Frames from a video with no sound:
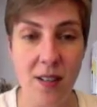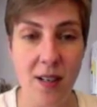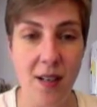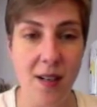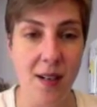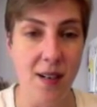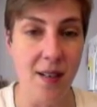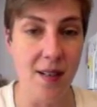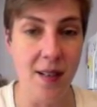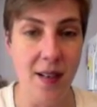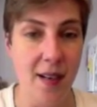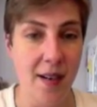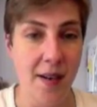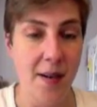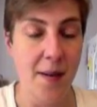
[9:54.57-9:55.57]
Uh,
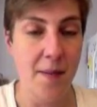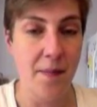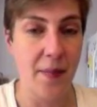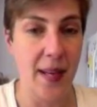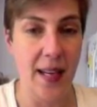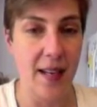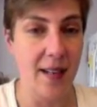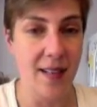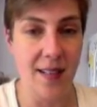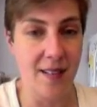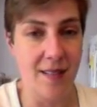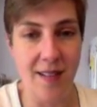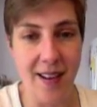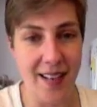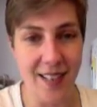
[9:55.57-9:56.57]
it, it,
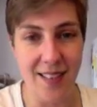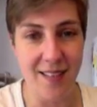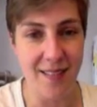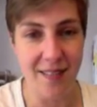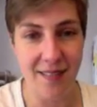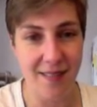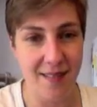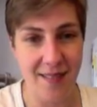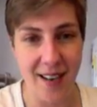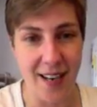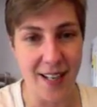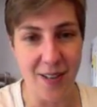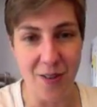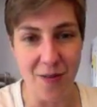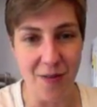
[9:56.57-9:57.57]
I
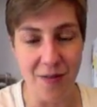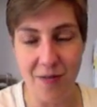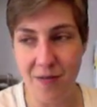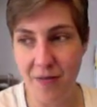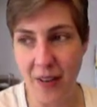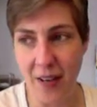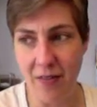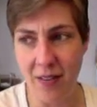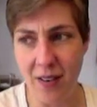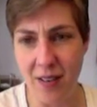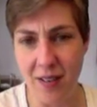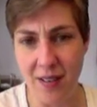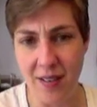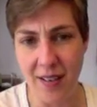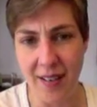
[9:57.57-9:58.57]
I don't
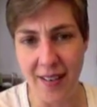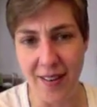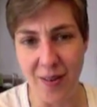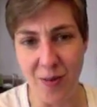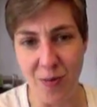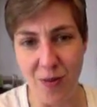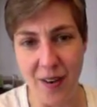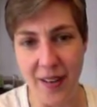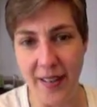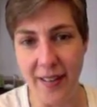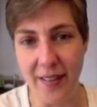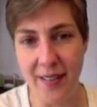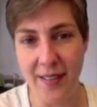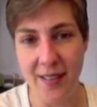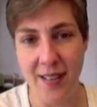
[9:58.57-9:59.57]
favor either
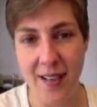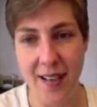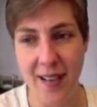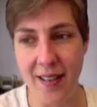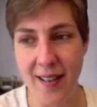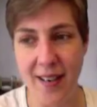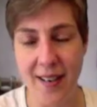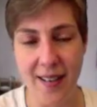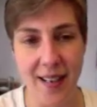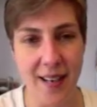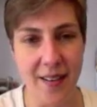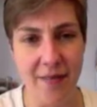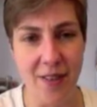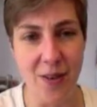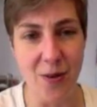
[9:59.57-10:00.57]
one uh, that that
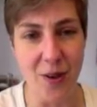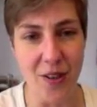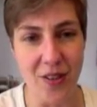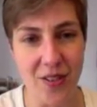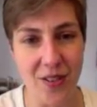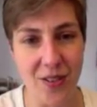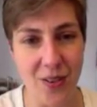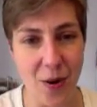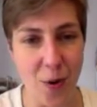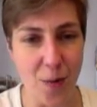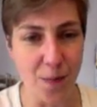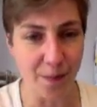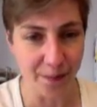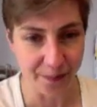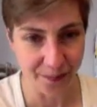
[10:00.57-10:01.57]
I've noticed. So
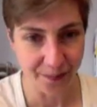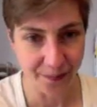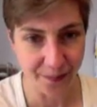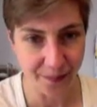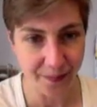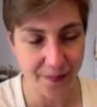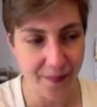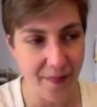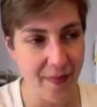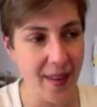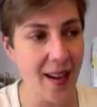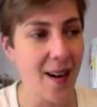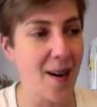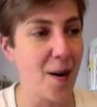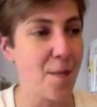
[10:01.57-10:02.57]

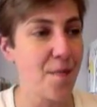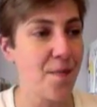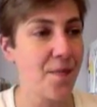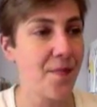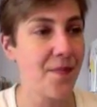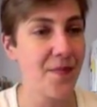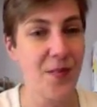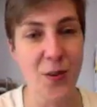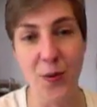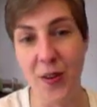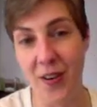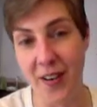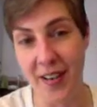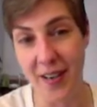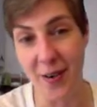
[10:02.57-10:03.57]
um, so
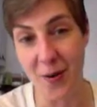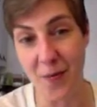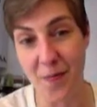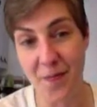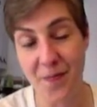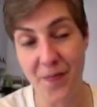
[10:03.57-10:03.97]
there you go.